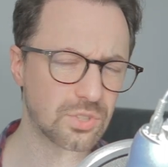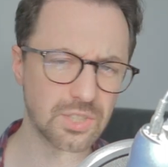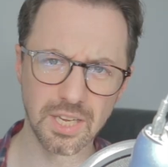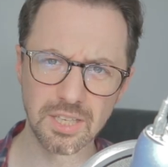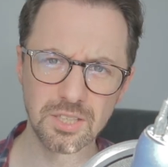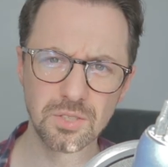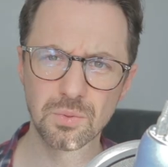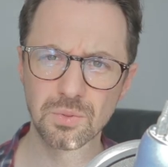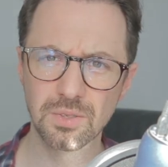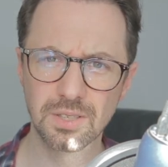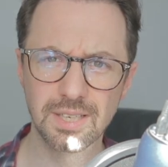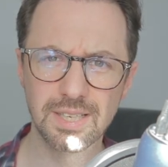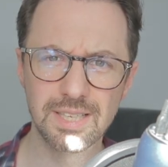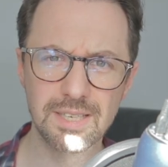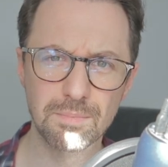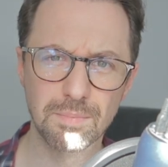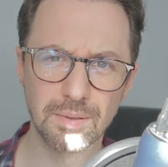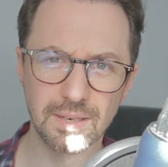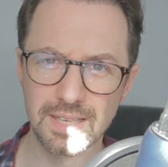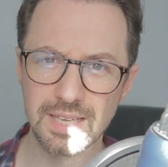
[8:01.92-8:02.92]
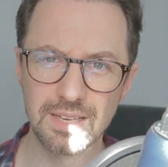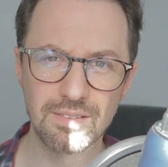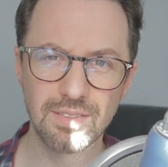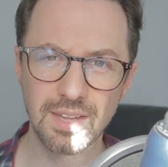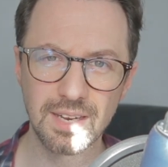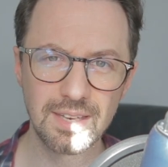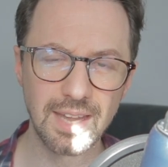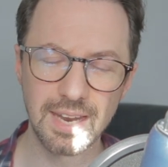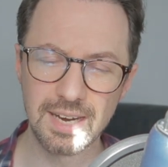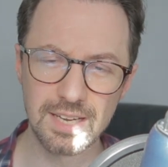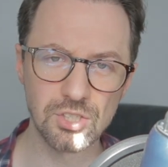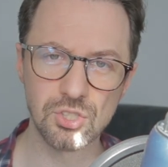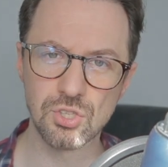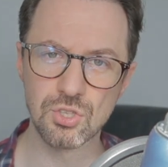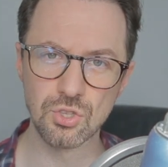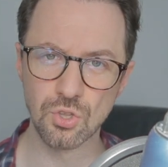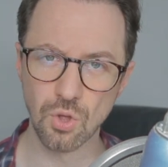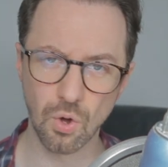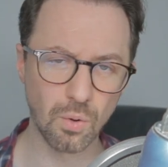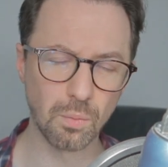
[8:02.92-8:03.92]
genuinely believe then that it's
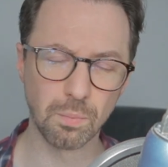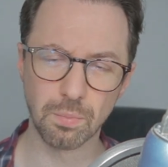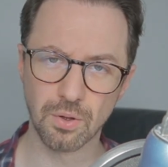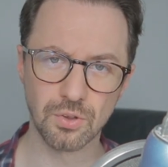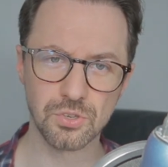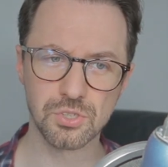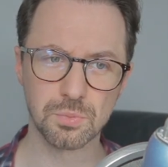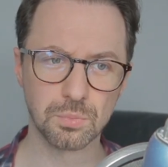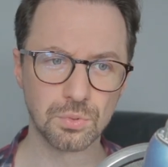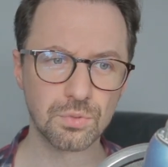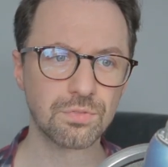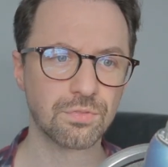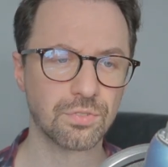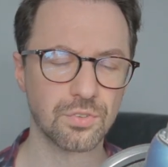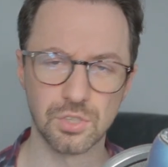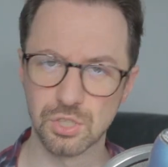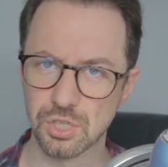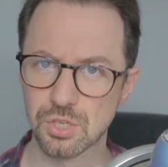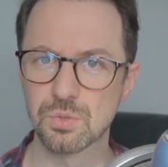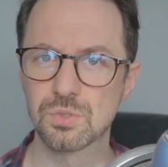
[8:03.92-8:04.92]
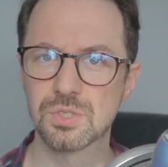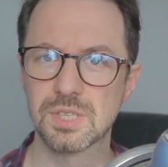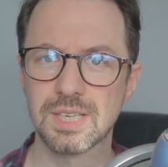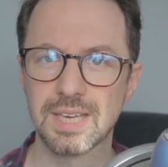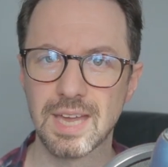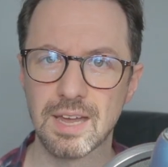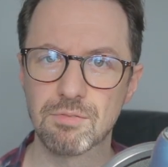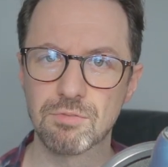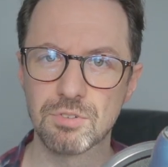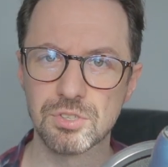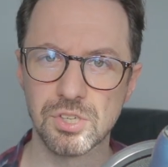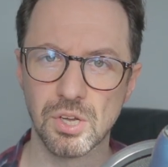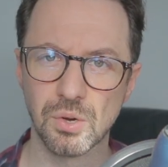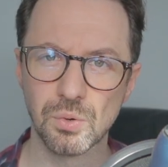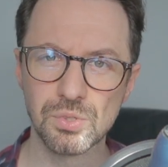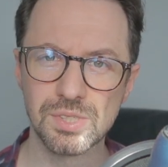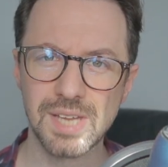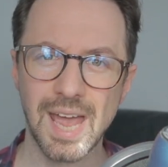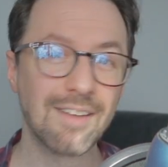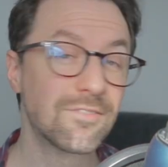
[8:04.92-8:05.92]
not possible for you to get
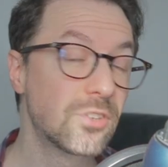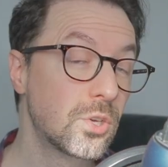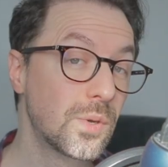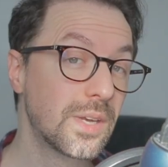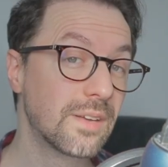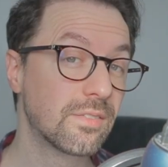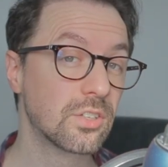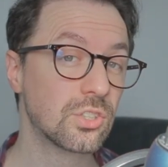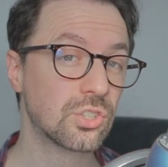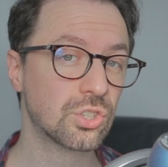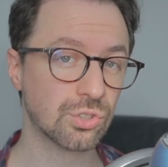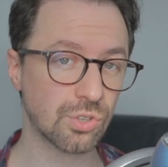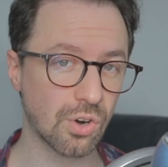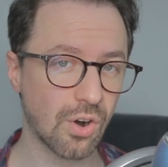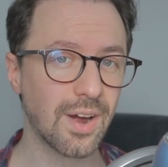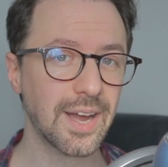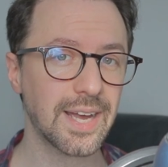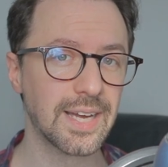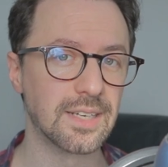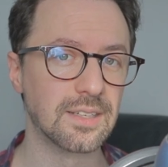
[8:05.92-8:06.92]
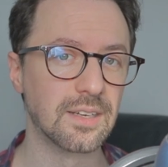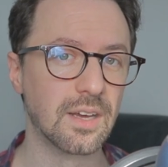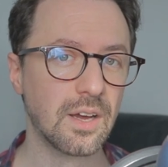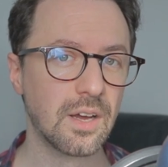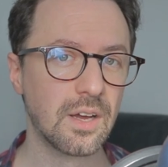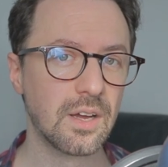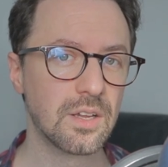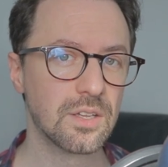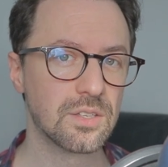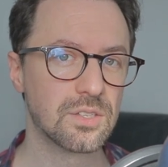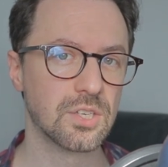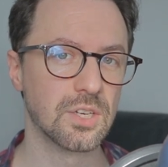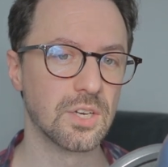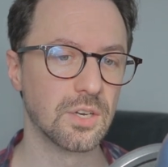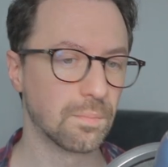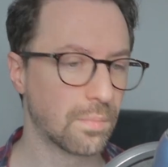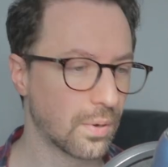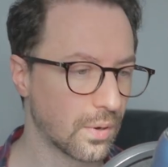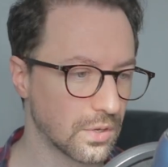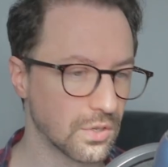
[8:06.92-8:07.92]
results? Have you even tried
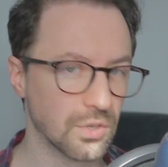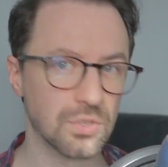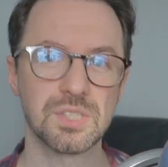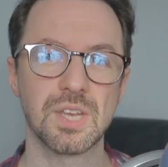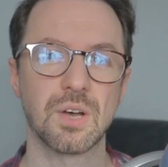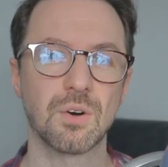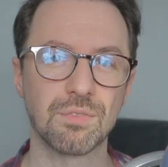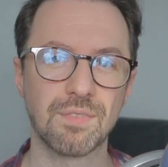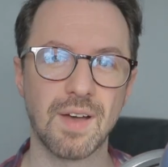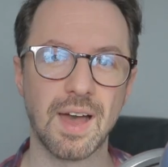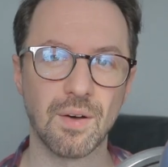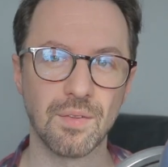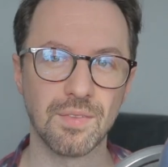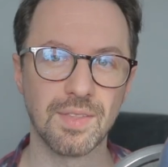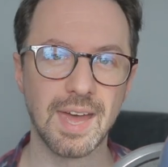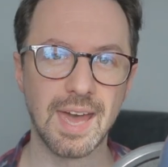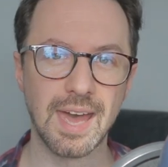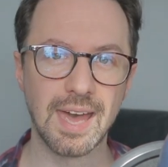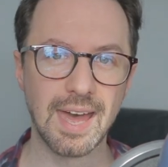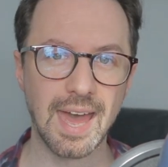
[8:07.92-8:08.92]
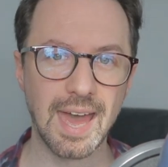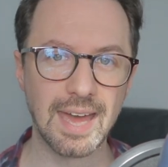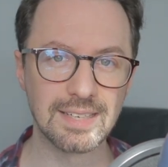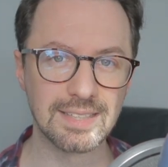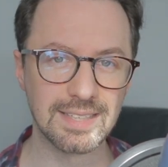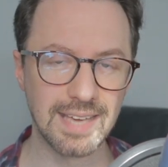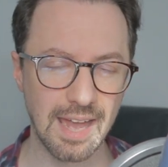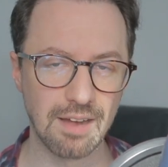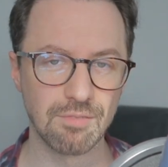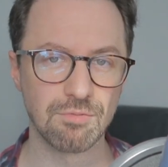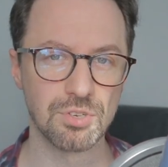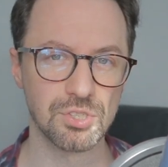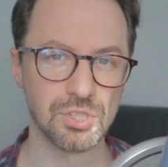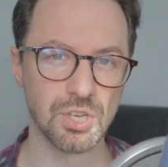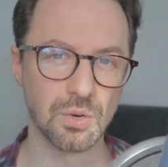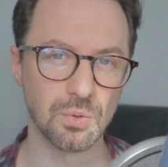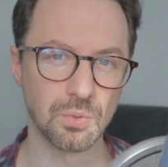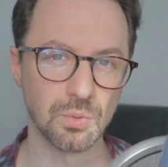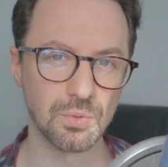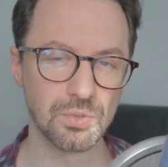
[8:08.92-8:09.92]
to put yourself out there and get
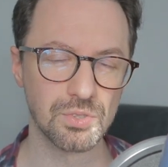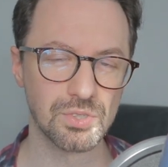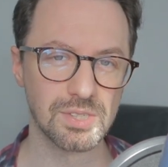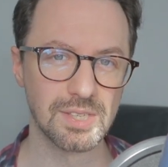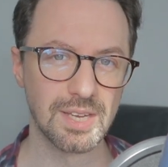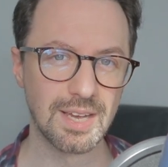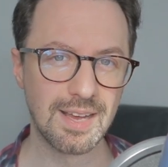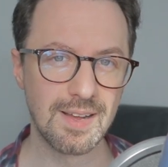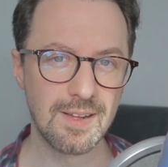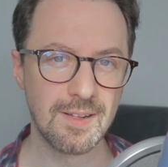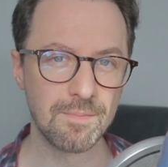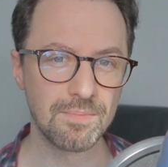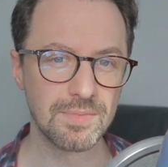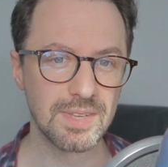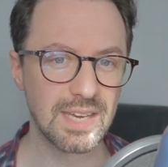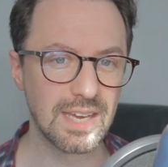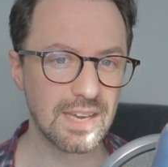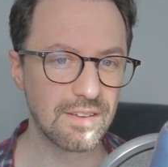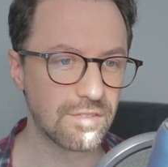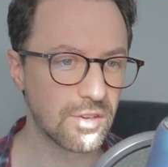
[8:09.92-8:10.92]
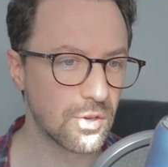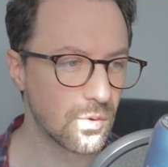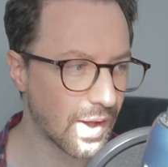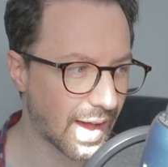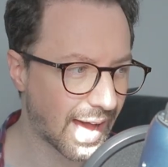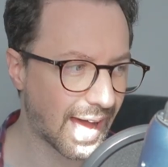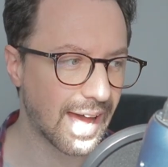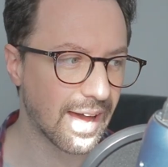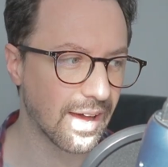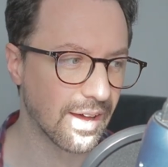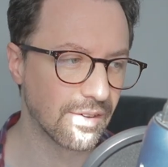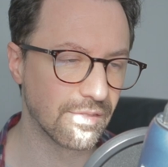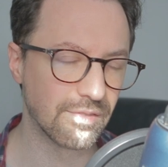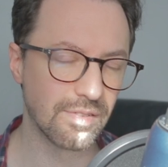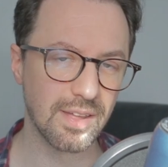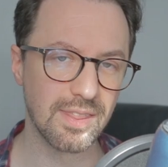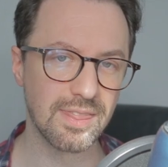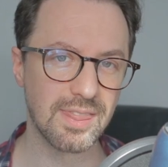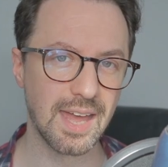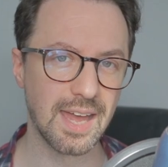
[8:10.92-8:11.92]
results? If you
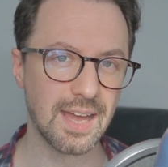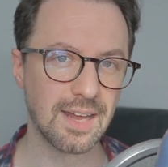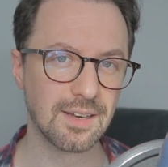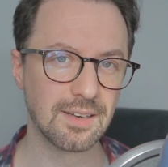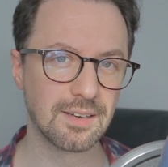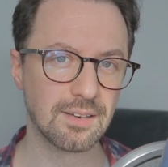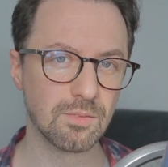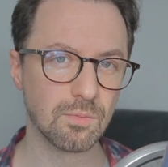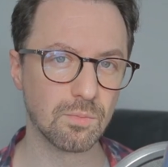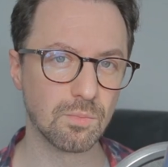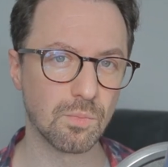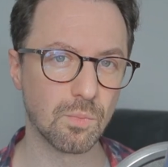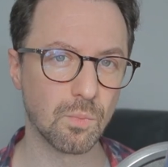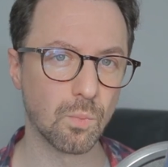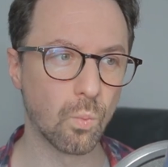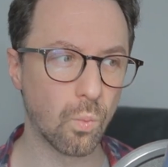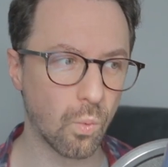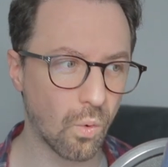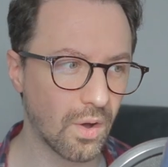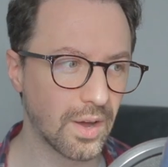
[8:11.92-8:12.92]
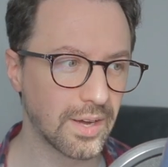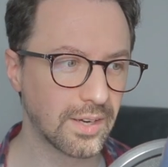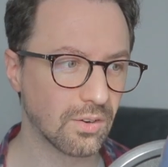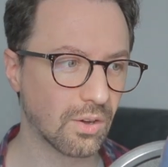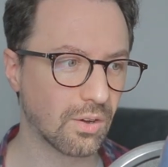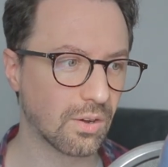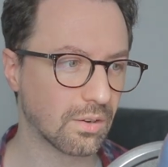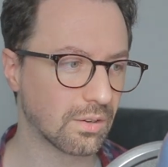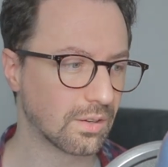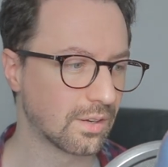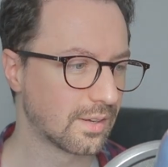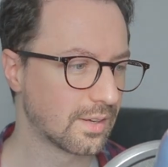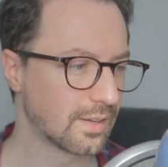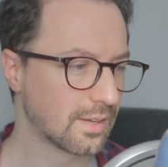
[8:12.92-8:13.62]
have, then why not